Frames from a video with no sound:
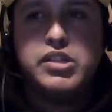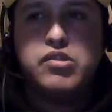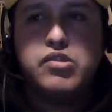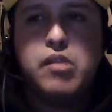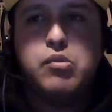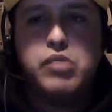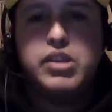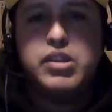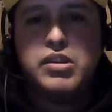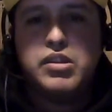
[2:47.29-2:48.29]
in trouble
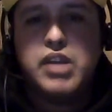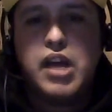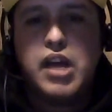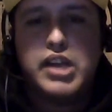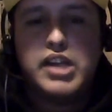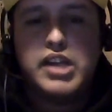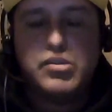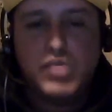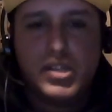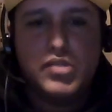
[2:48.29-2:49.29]
when the
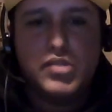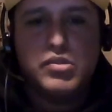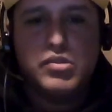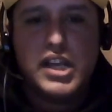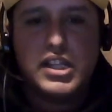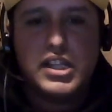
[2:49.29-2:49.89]
Hurricanes went into attack,